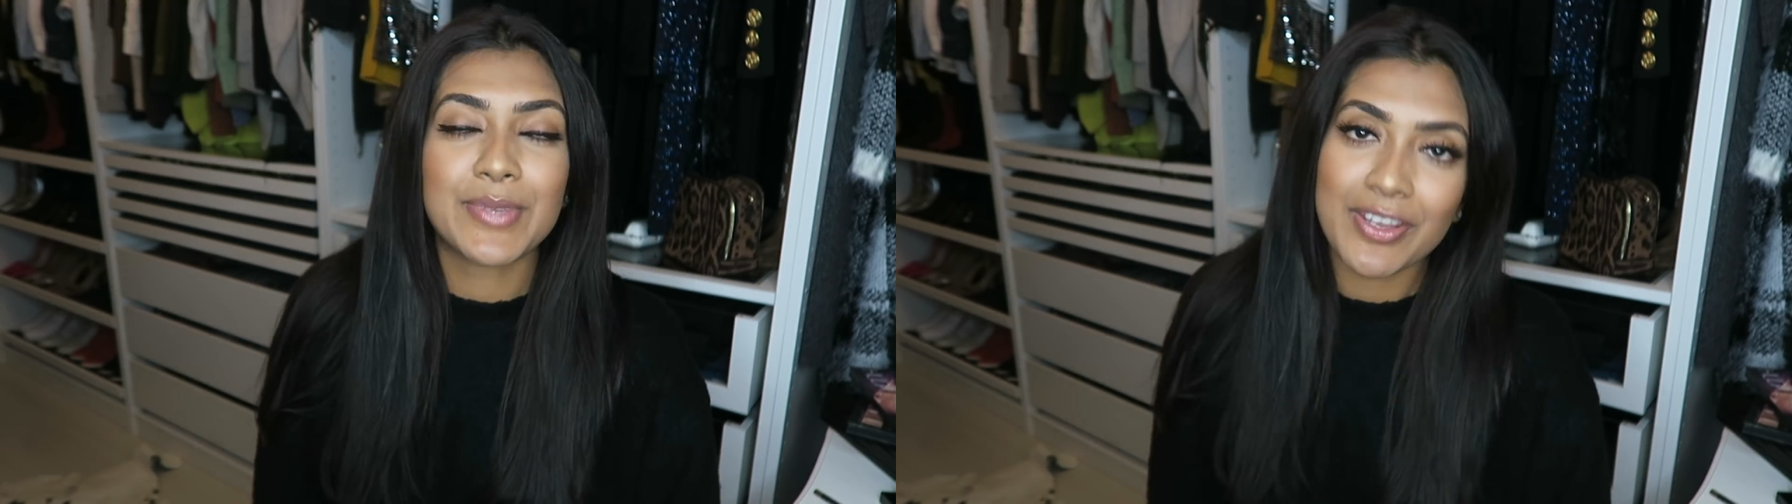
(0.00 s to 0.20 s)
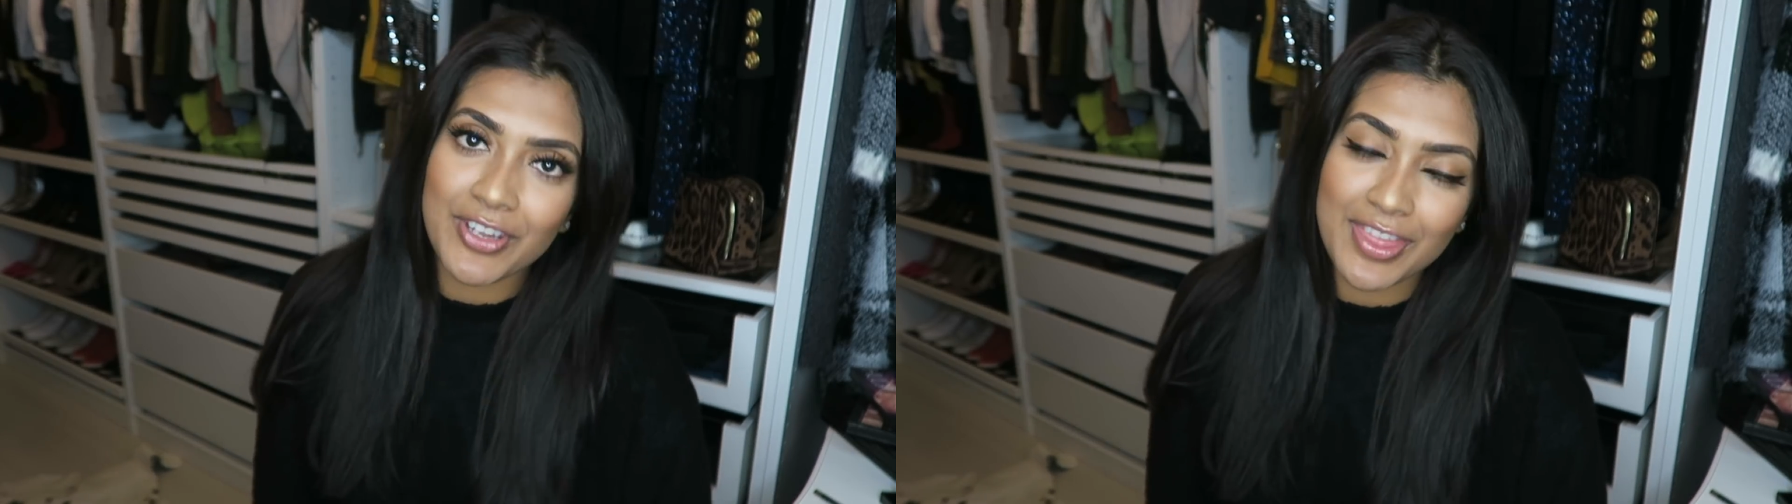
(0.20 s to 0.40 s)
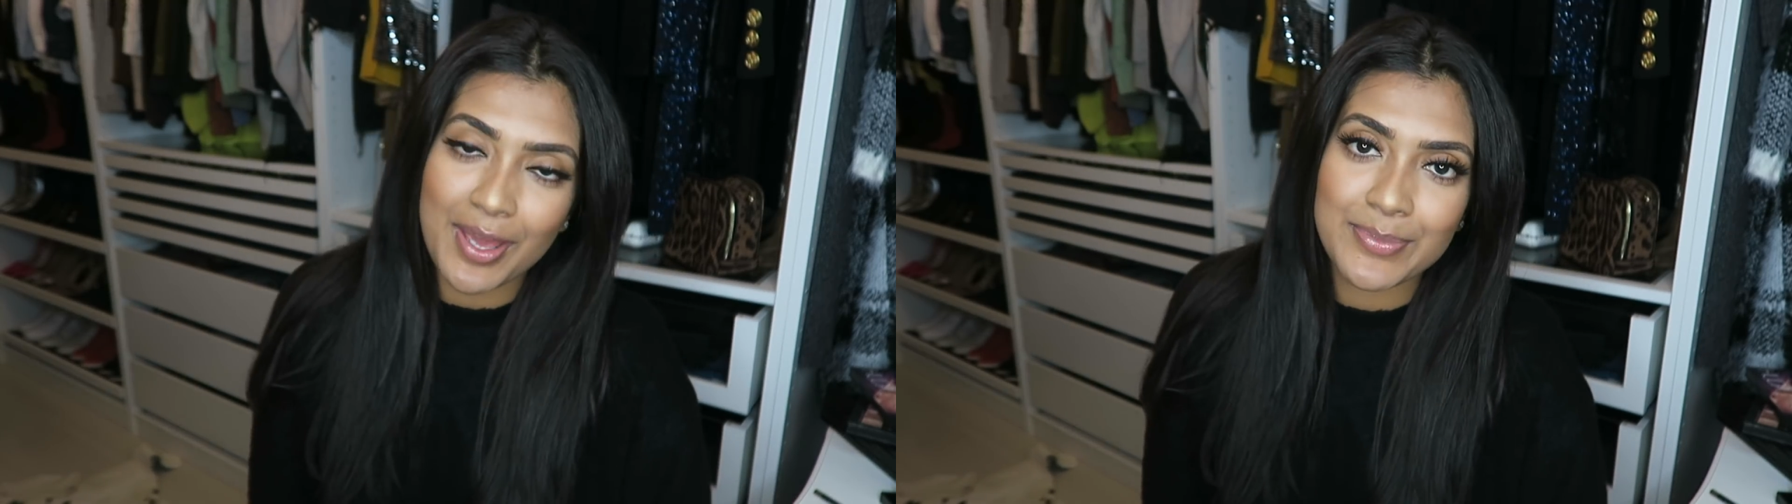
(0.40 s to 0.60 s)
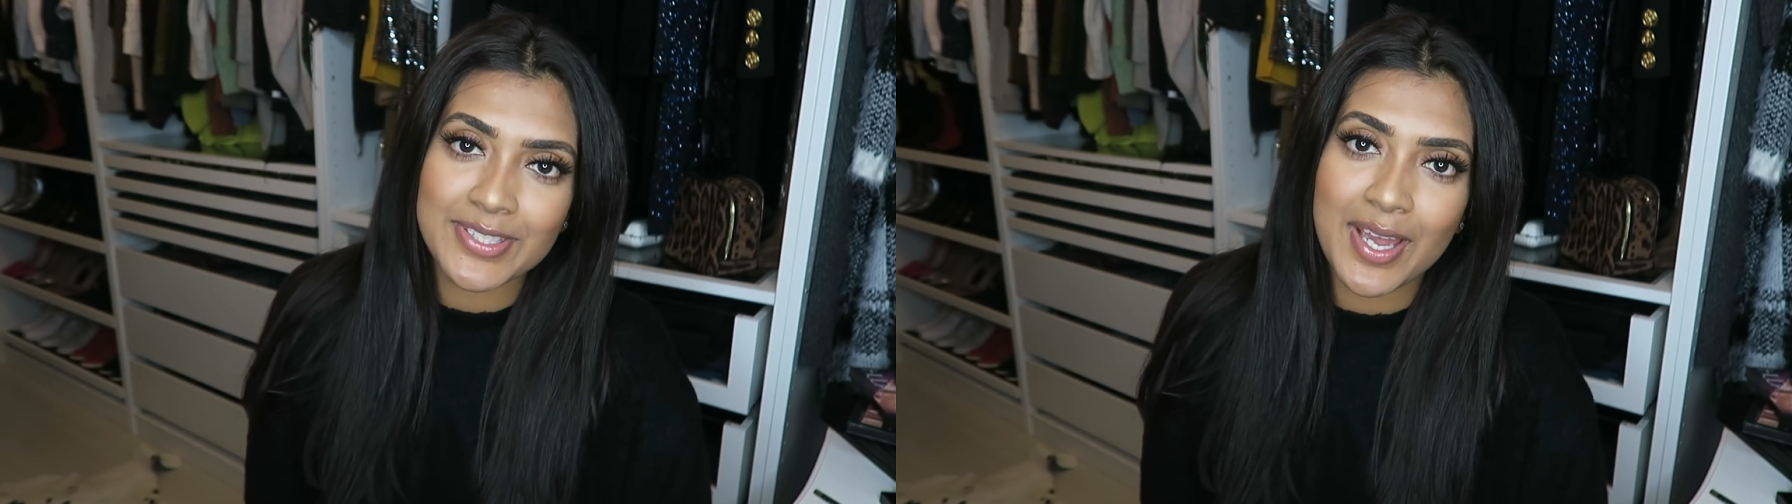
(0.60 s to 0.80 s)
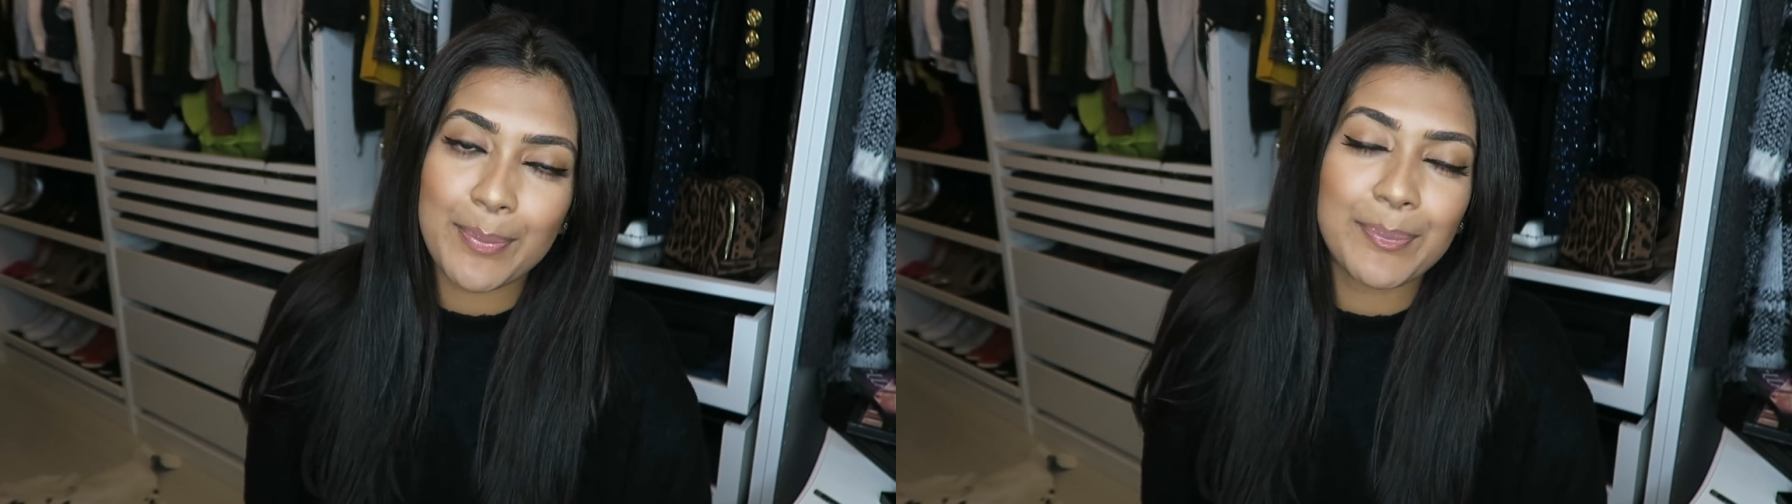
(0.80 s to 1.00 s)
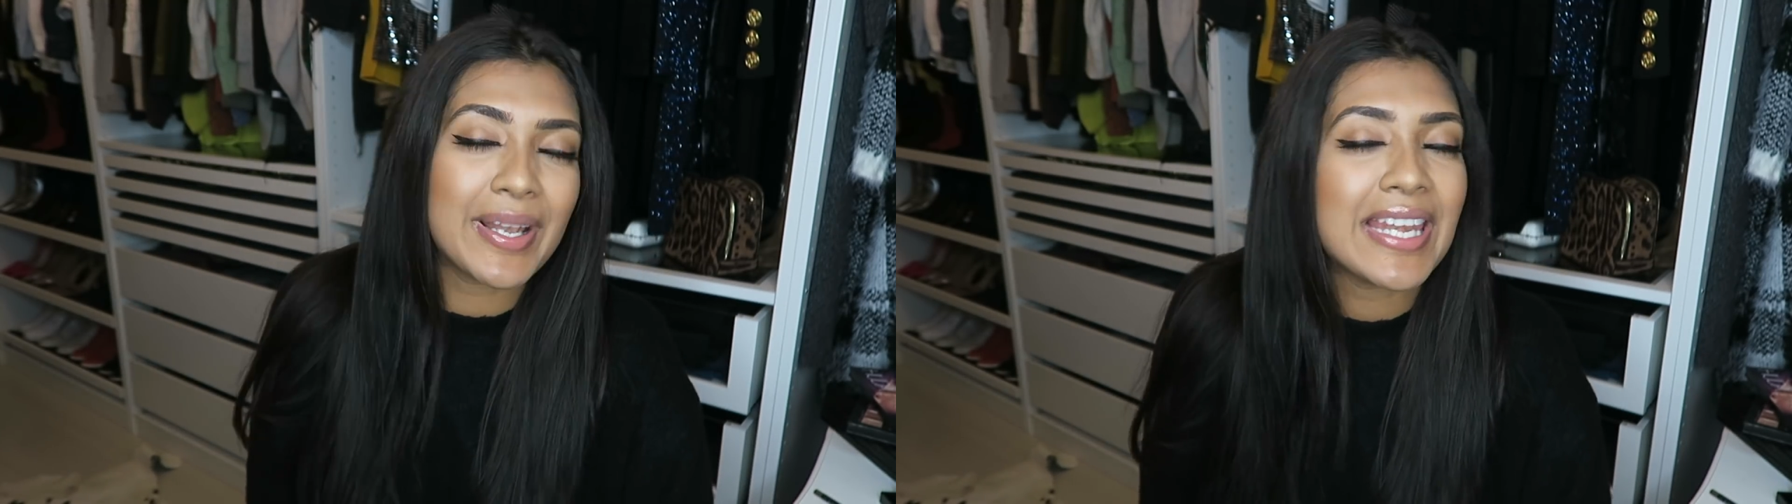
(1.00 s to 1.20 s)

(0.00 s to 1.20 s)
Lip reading: give it a thumbs up.